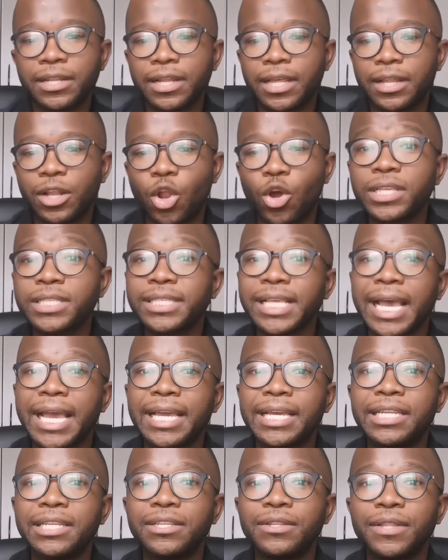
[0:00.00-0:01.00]

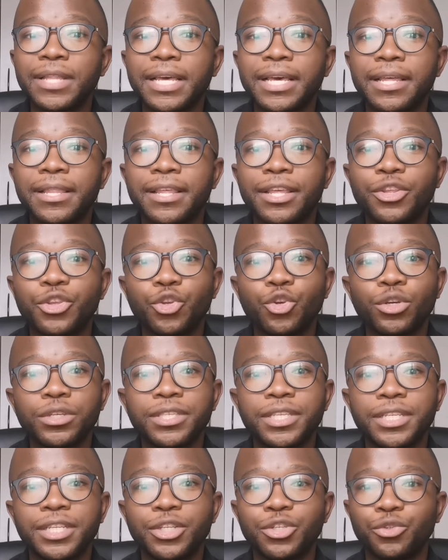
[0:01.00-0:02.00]
alongside the New York
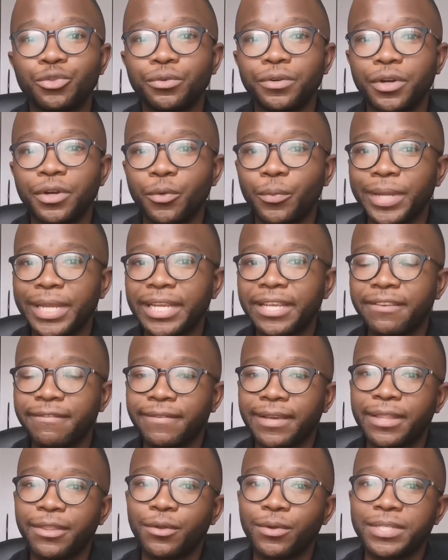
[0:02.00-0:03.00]
City Jewelry Week
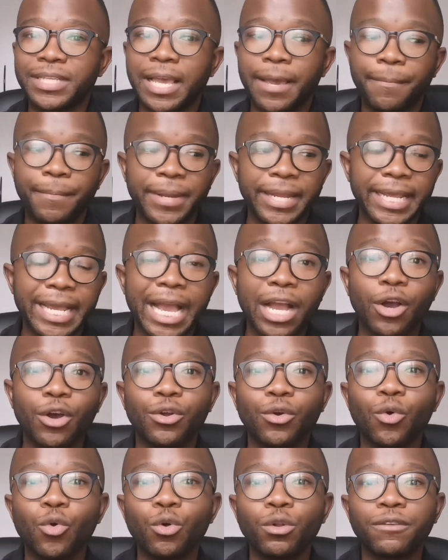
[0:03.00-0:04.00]
event that was happening, I
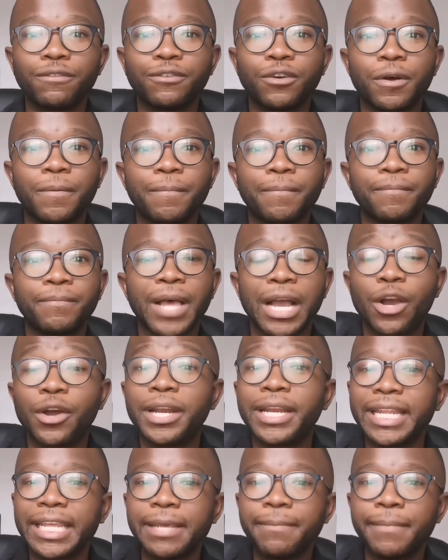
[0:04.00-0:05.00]
got
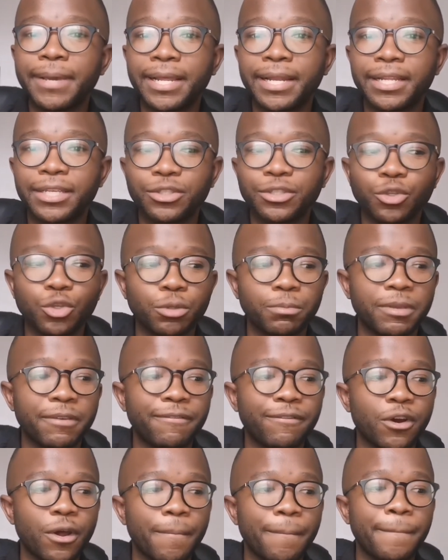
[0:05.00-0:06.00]
an email
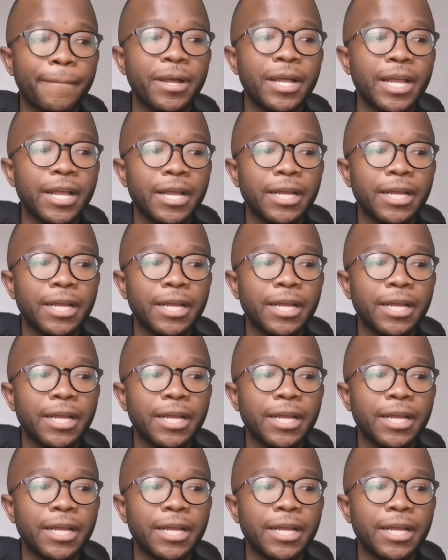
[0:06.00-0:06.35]
from